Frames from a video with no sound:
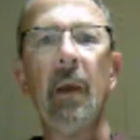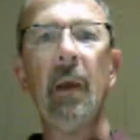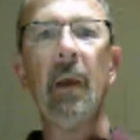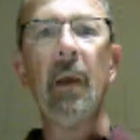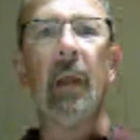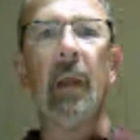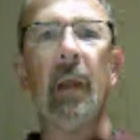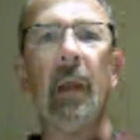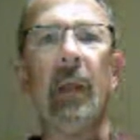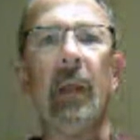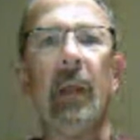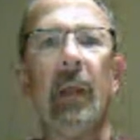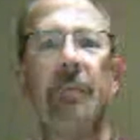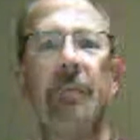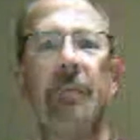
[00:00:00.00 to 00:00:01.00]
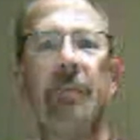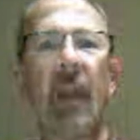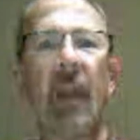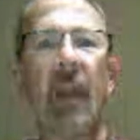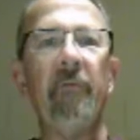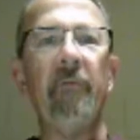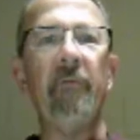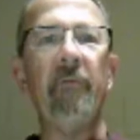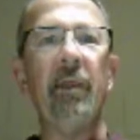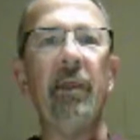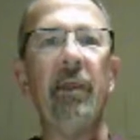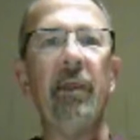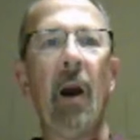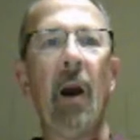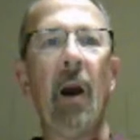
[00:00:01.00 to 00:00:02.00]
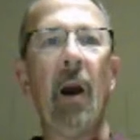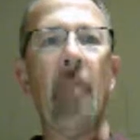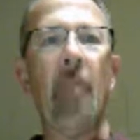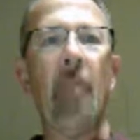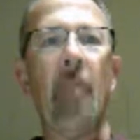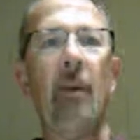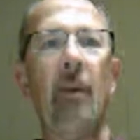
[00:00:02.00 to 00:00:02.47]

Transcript: And it gives me every department